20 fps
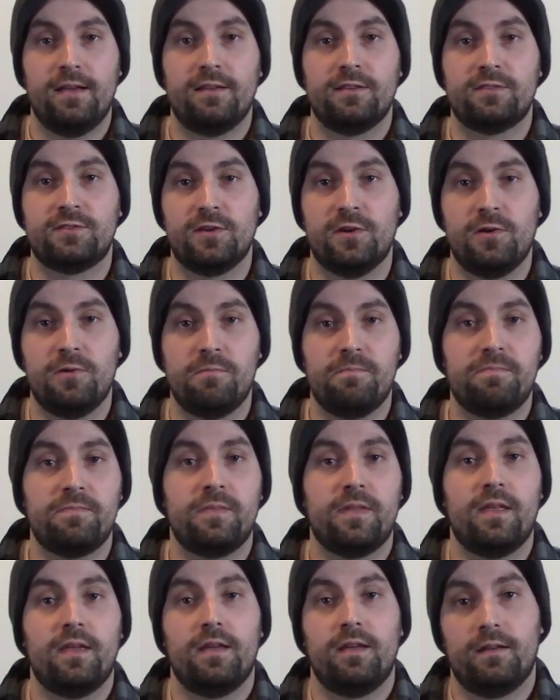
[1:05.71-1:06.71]
So,
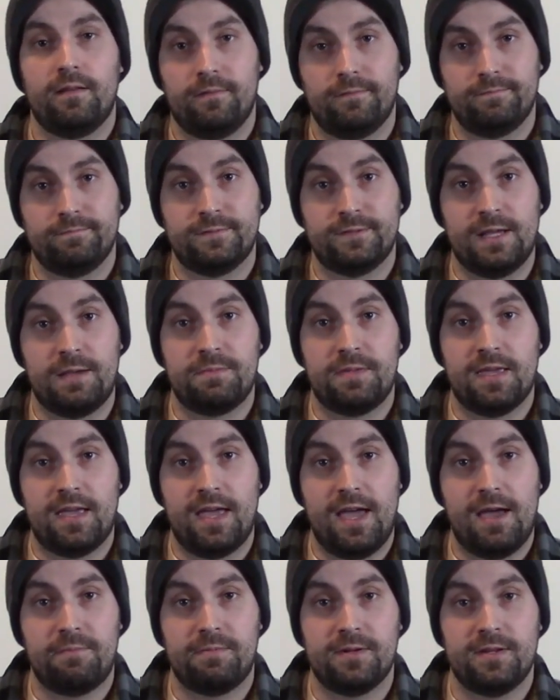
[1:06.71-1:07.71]
same thing
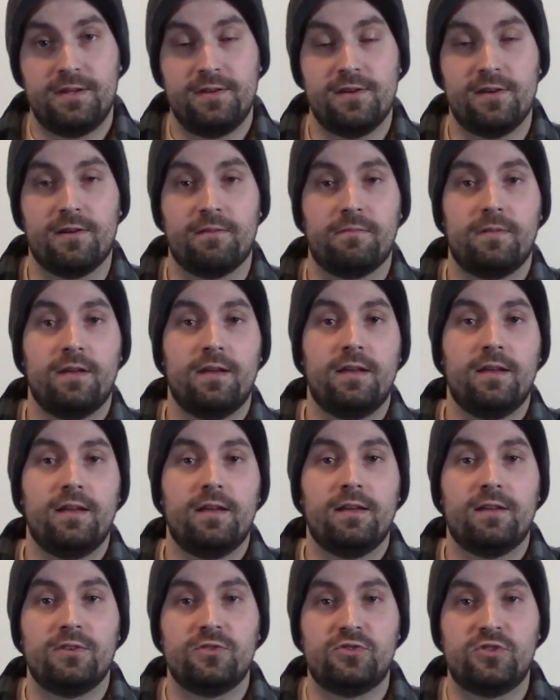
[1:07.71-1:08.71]
happened here.
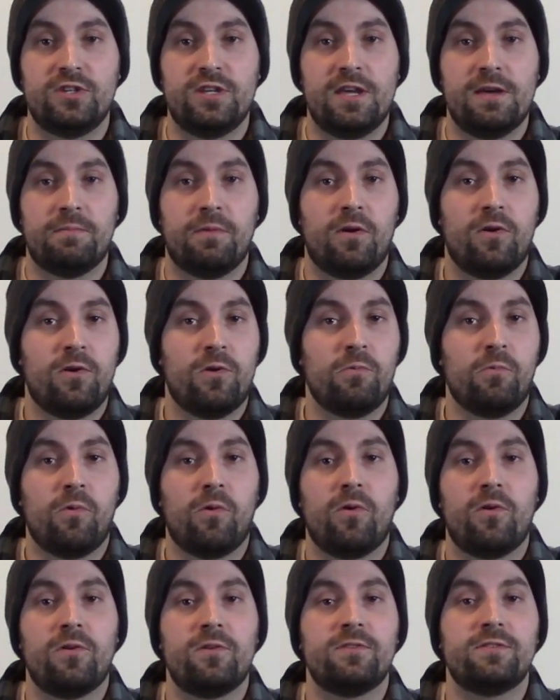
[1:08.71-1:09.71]
GM heard
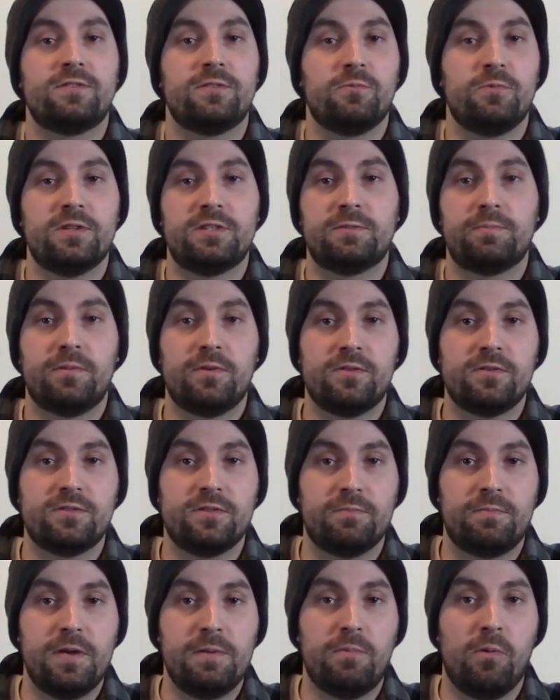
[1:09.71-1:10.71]
words and whispers
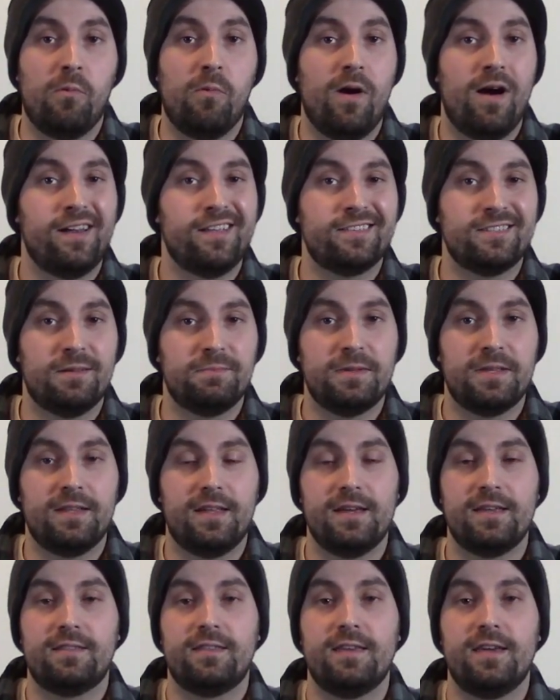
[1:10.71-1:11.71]
of people wanting something
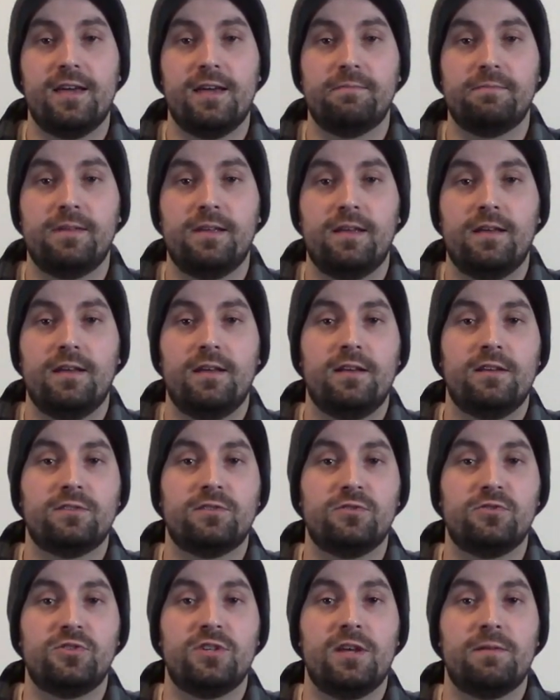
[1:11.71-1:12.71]
like that,
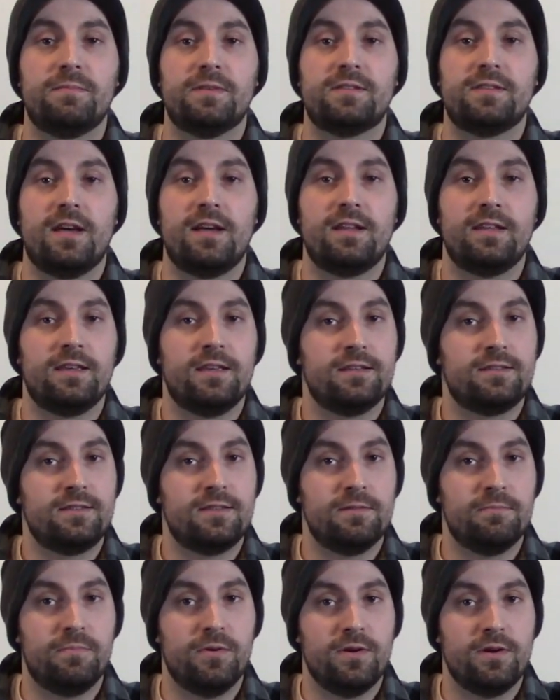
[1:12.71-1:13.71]
so GM decided to get to
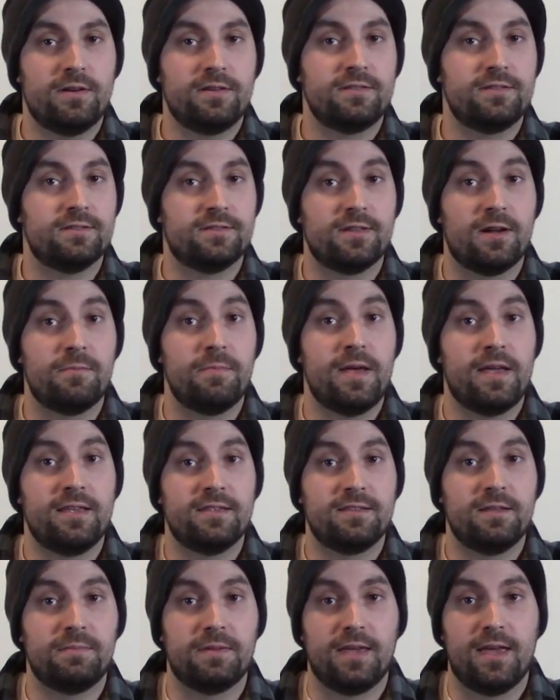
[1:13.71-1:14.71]
the books and start making
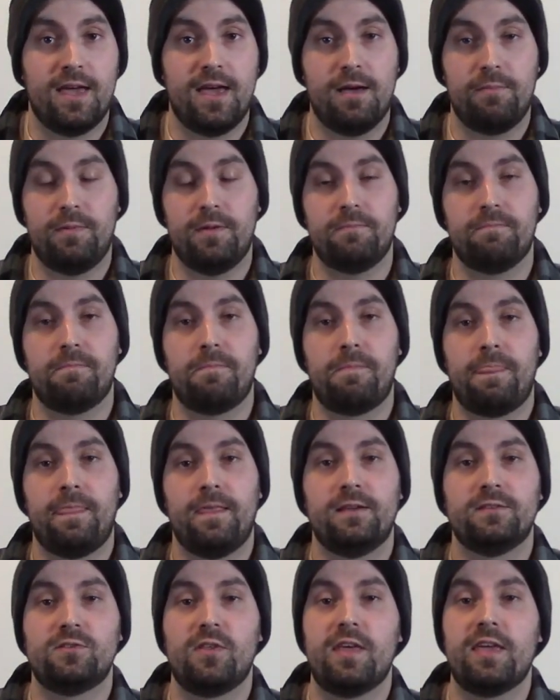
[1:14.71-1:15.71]
something happen.
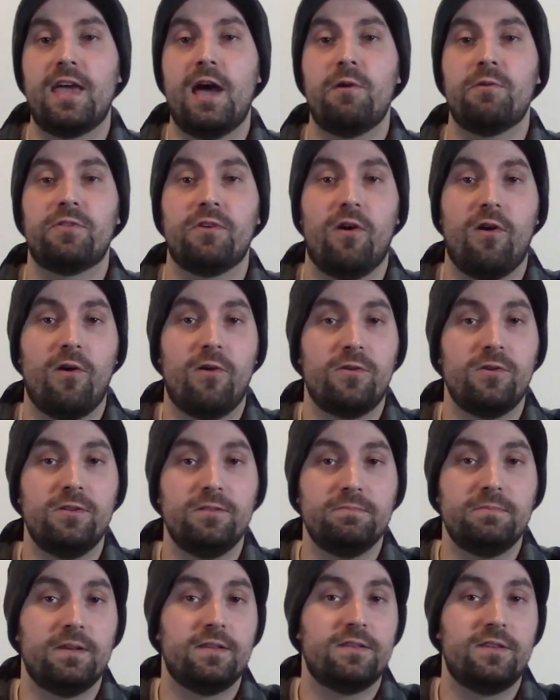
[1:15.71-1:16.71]
So they got with
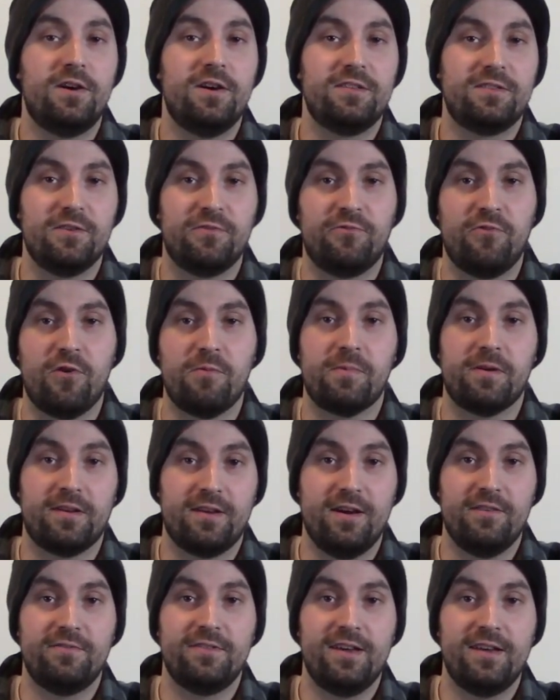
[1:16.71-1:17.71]
Arnold, the former
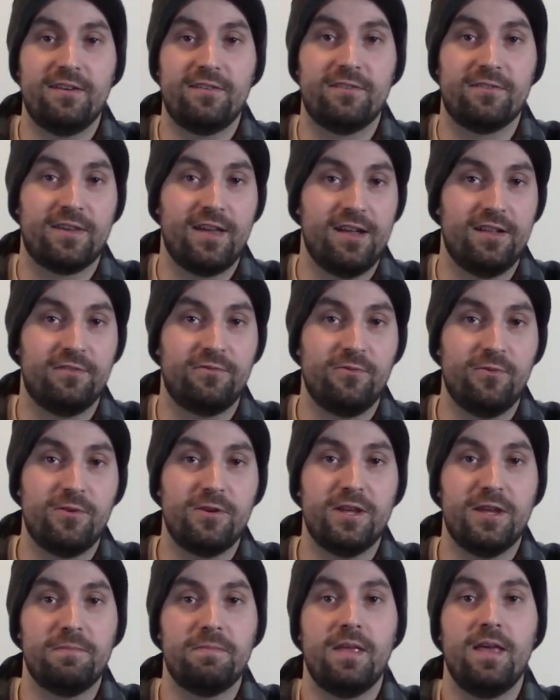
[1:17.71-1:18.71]
governor of
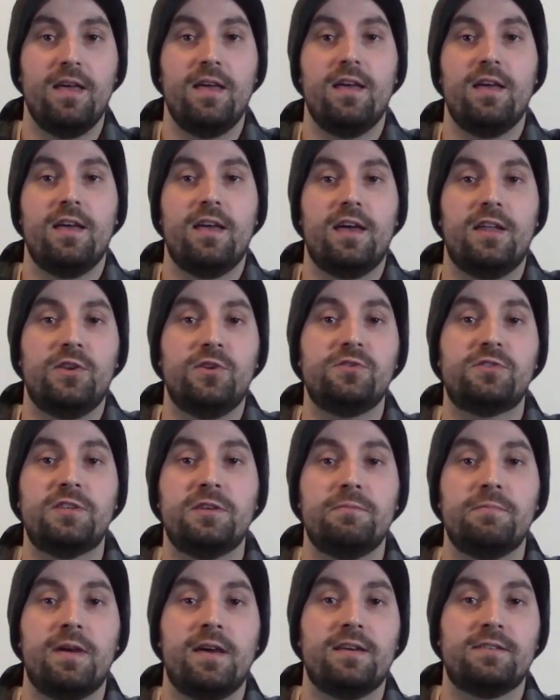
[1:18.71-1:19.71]
California, and used
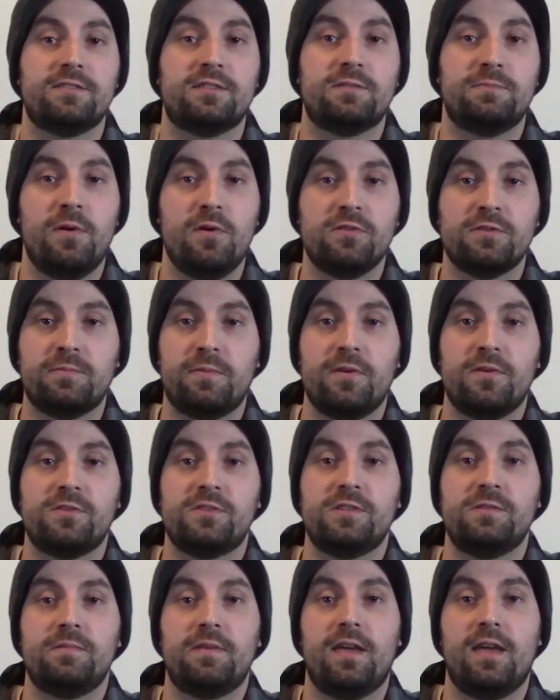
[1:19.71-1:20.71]
him as a
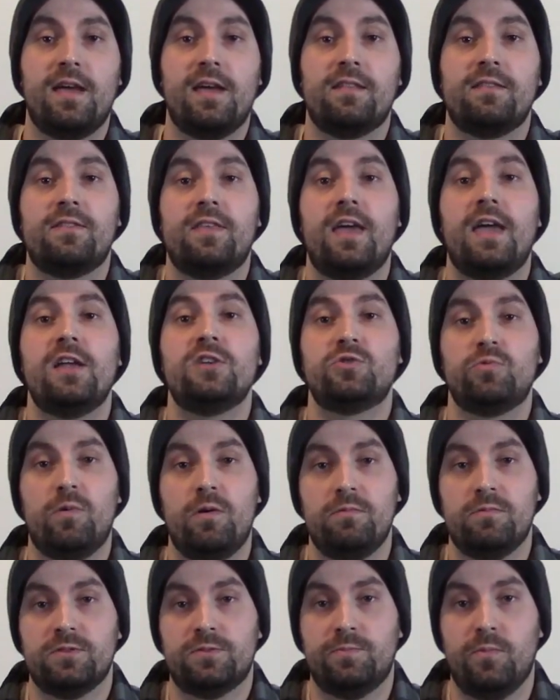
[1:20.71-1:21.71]
spokesperson, and the
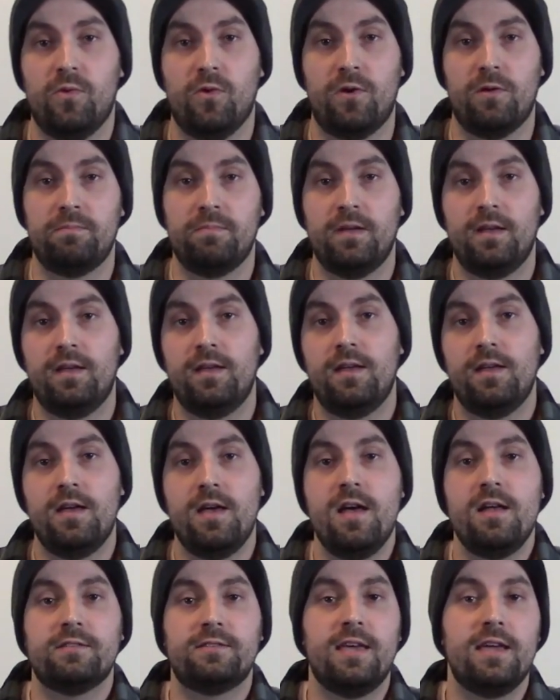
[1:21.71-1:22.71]
H1 was born.
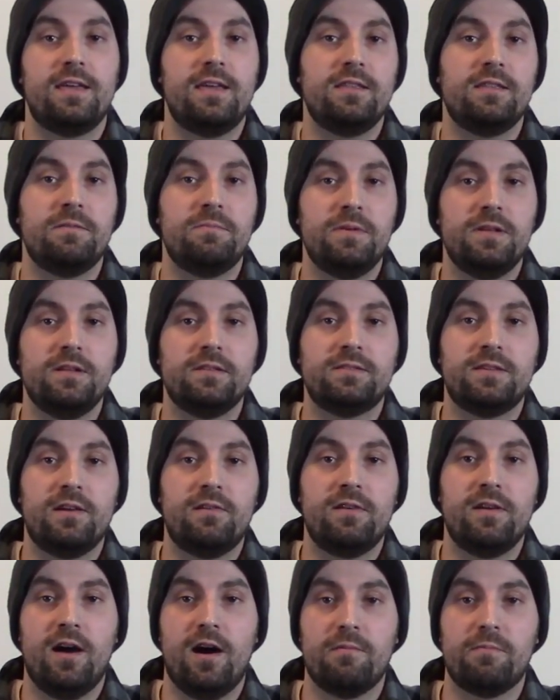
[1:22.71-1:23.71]
Taking the
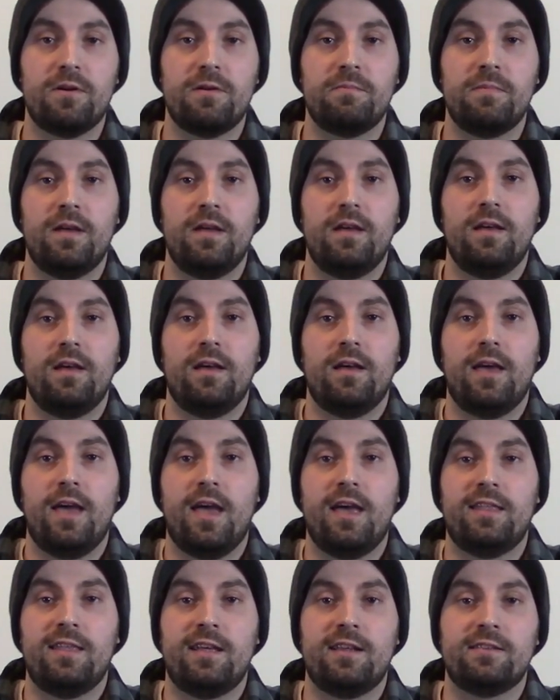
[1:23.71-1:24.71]
military Hummer
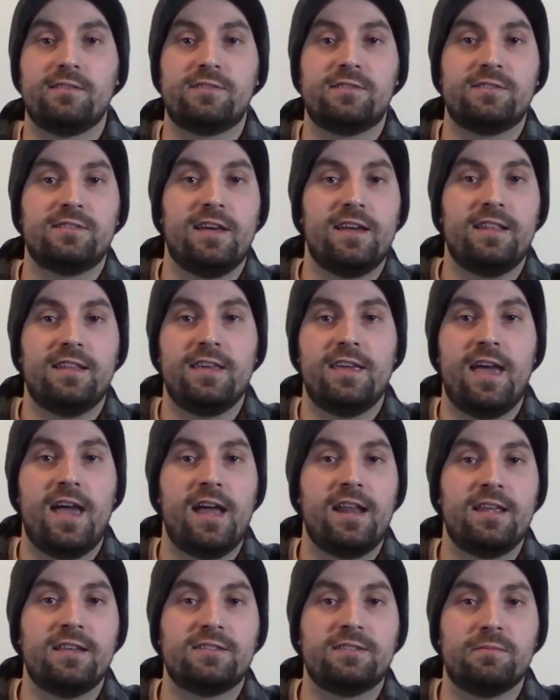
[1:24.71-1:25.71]
and then slightly
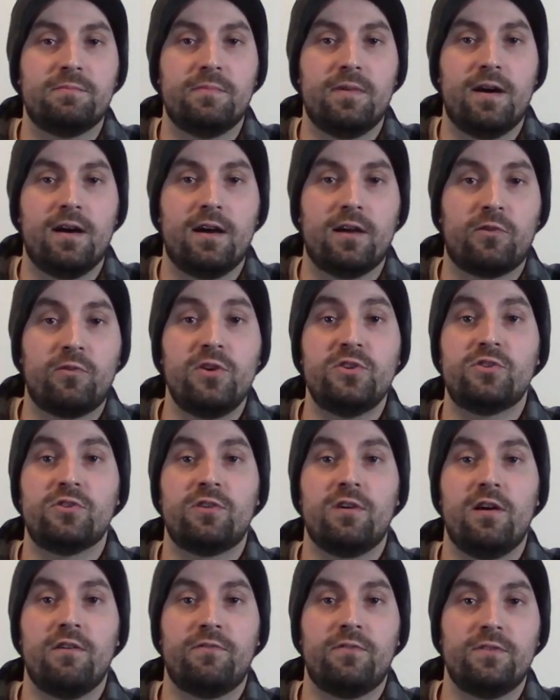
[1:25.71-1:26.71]
adding some creature
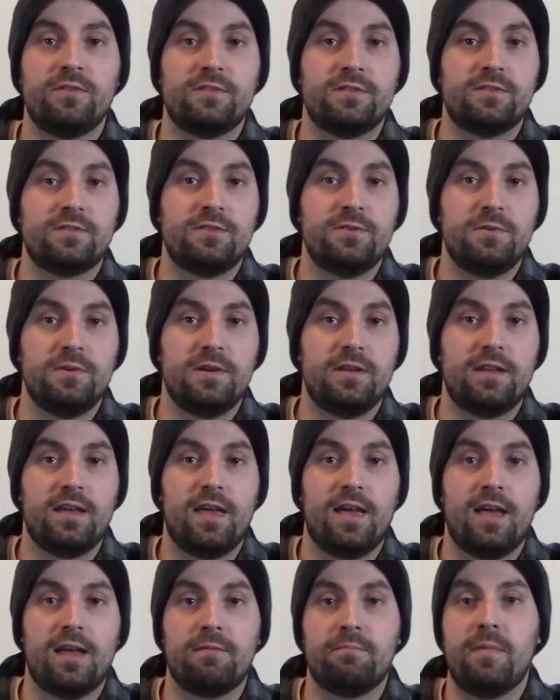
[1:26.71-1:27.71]
comforts to it
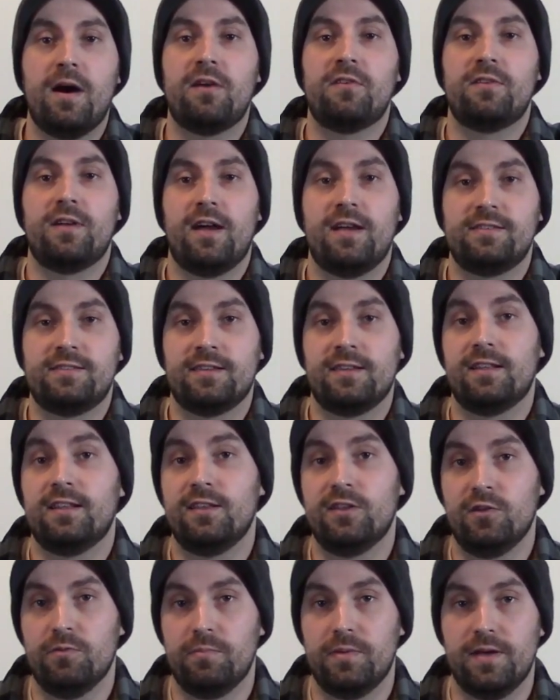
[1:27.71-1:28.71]
and modernizing it a
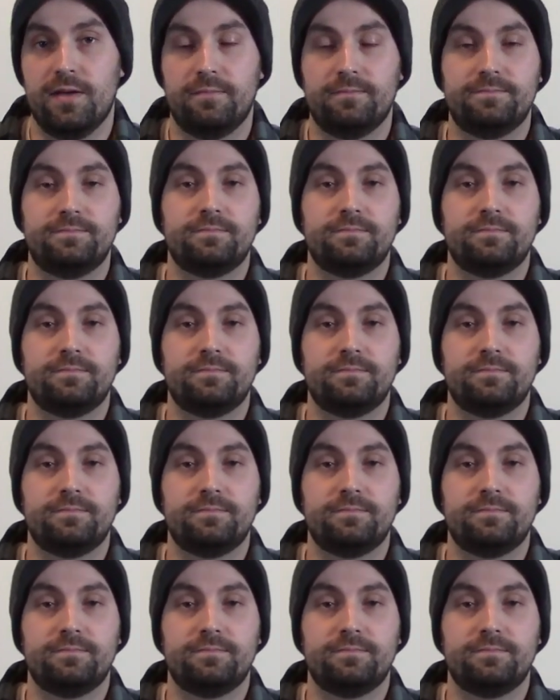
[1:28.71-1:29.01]
little bit.